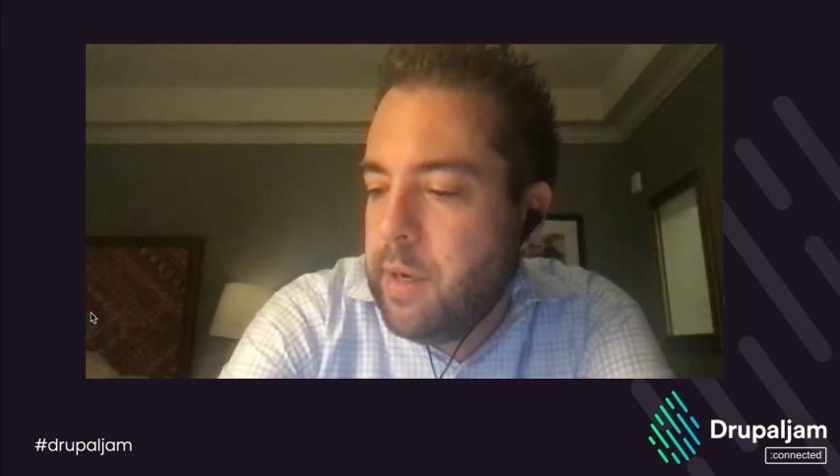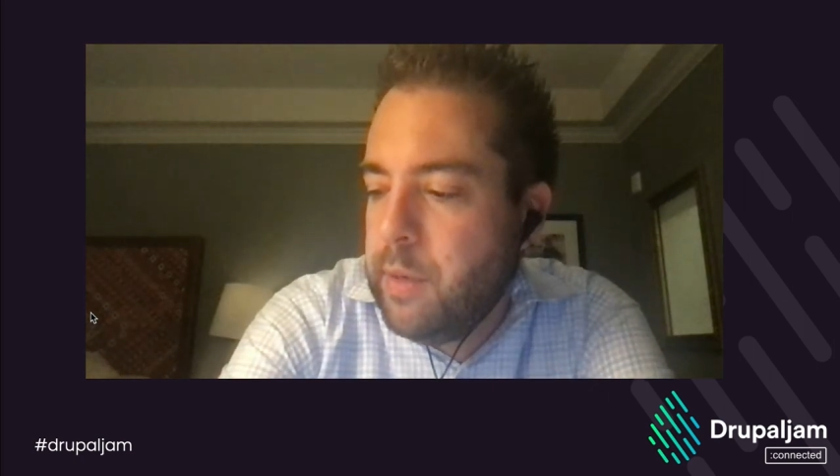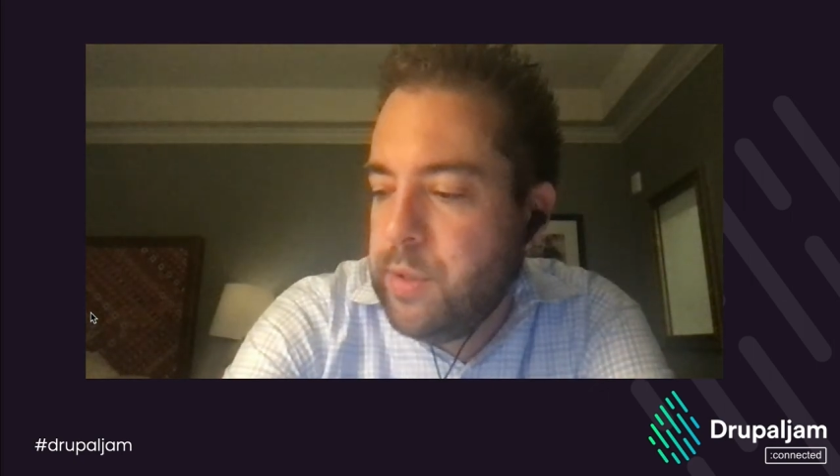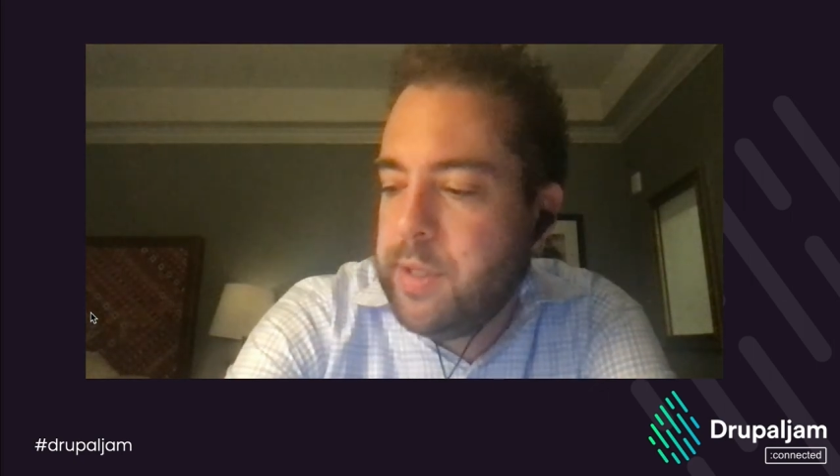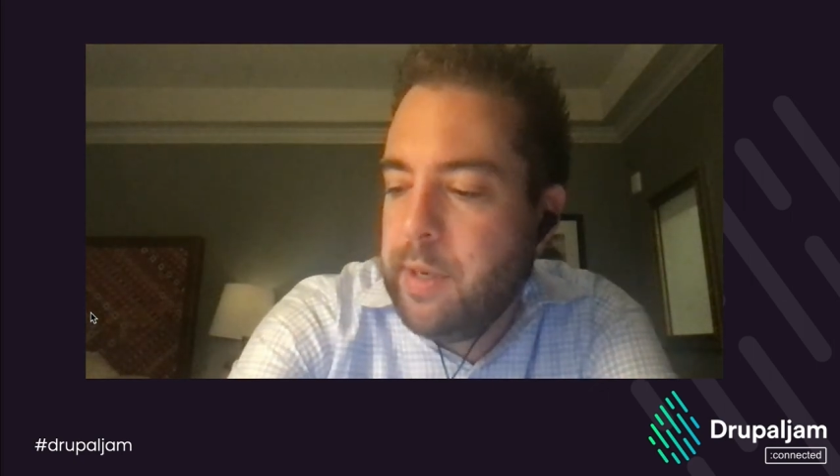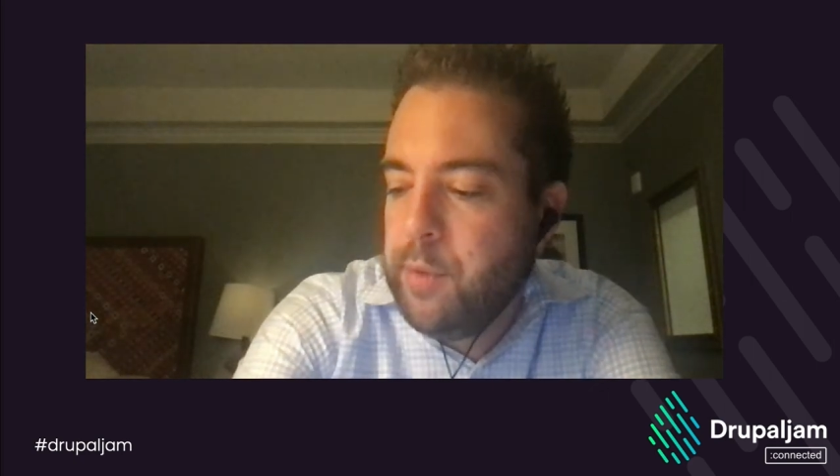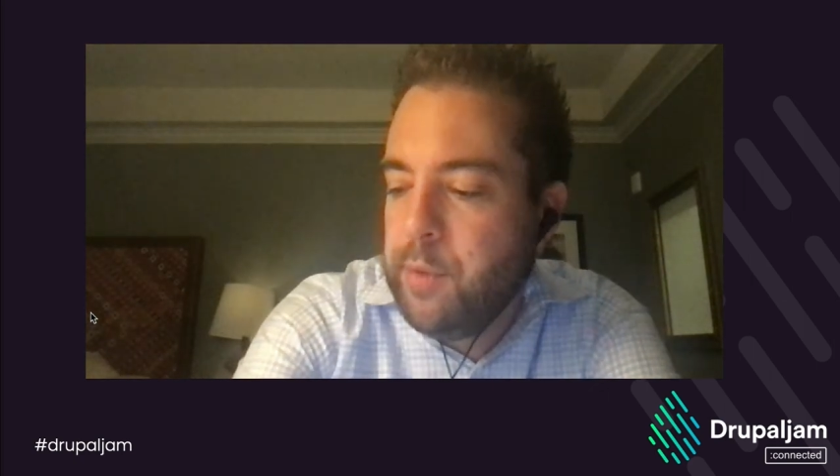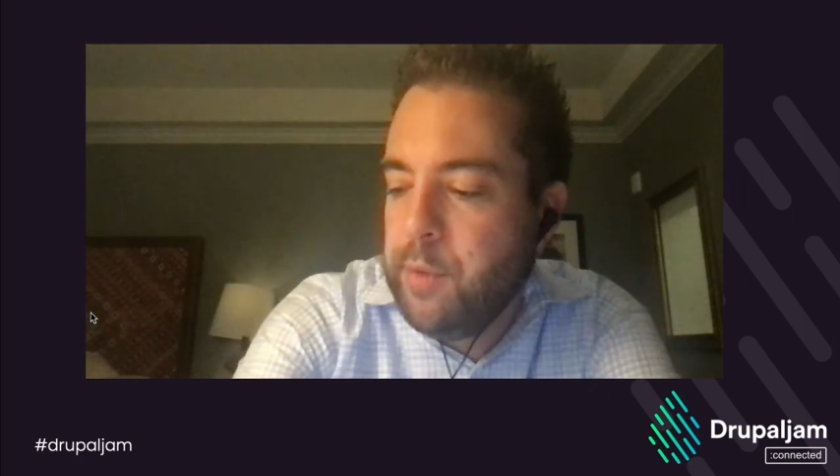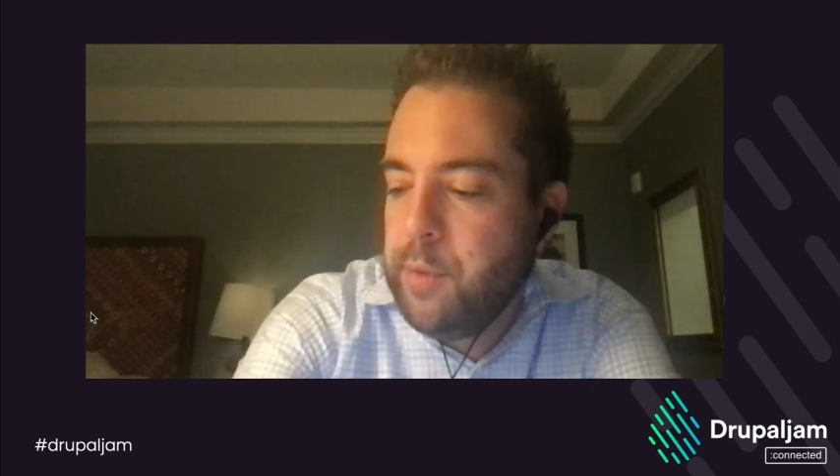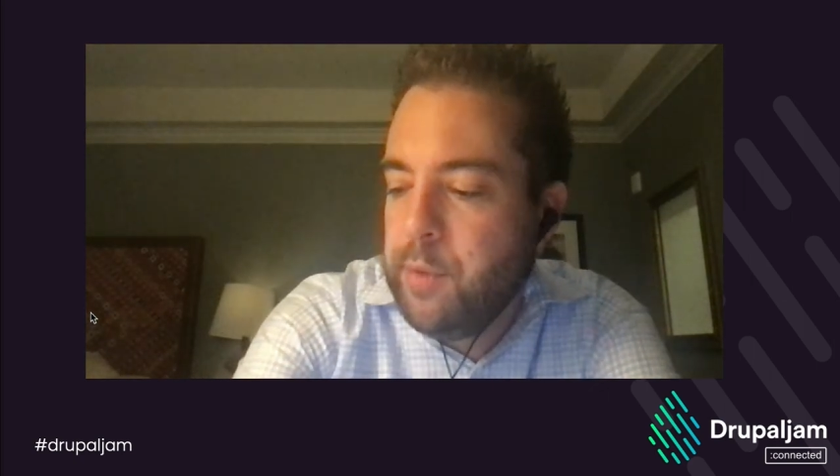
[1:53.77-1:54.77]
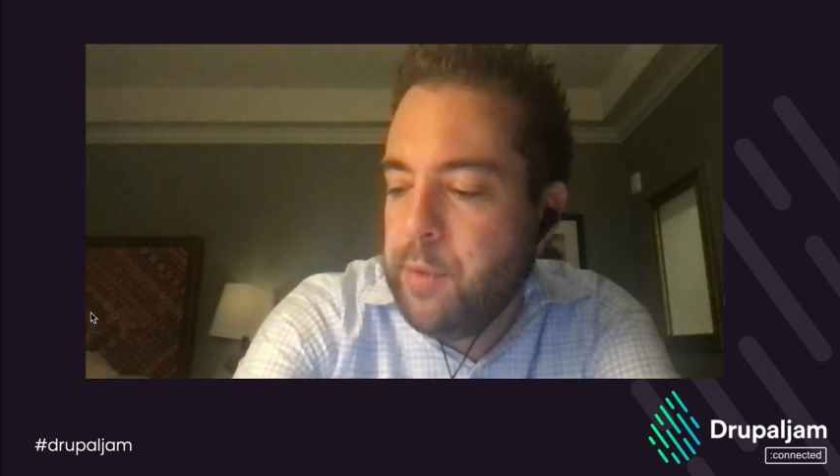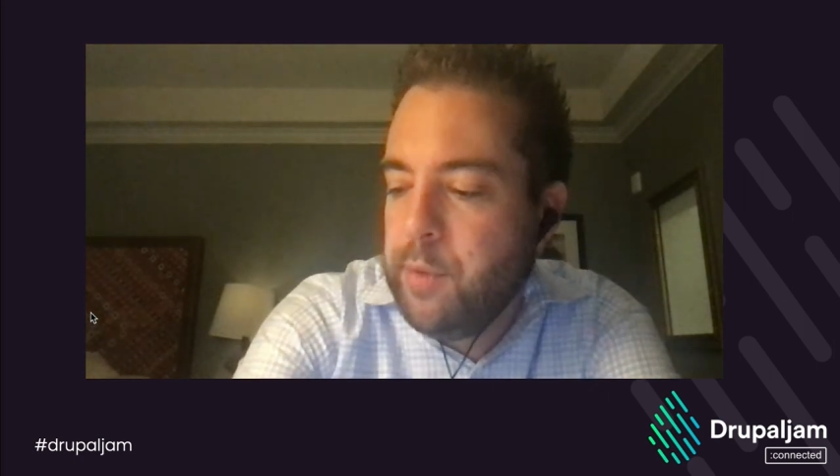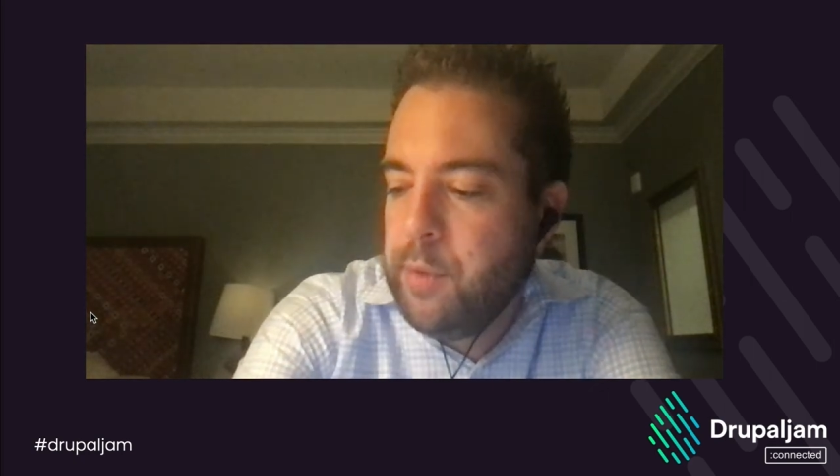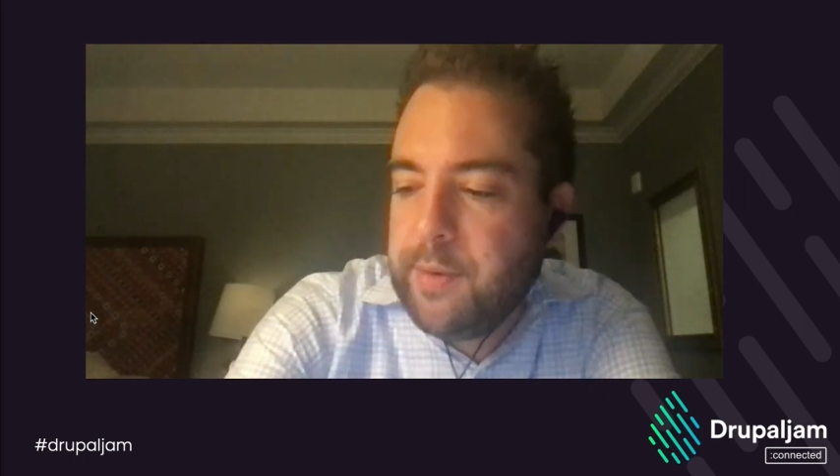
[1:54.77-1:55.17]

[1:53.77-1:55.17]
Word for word: I would say most